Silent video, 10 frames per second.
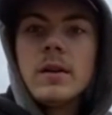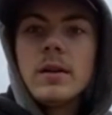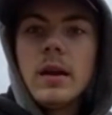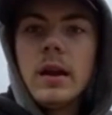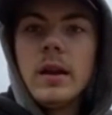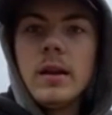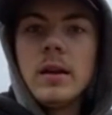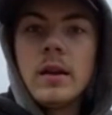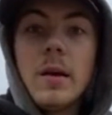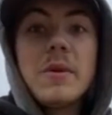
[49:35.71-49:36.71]
and
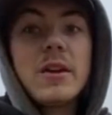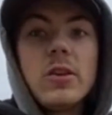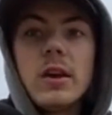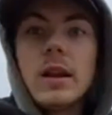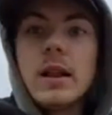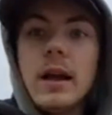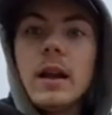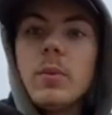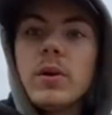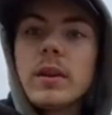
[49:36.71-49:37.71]
I'm actually kind of glad
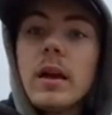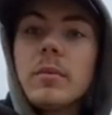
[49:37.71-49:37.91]
about that,